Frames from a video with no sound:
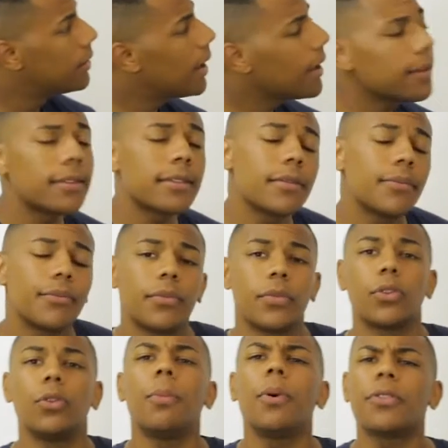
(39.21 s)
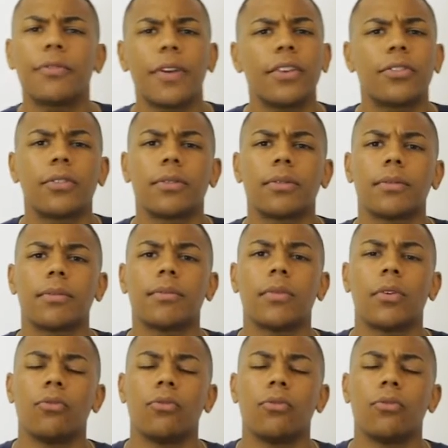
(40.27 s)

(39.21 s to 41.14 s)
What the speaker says: Next, your motivation.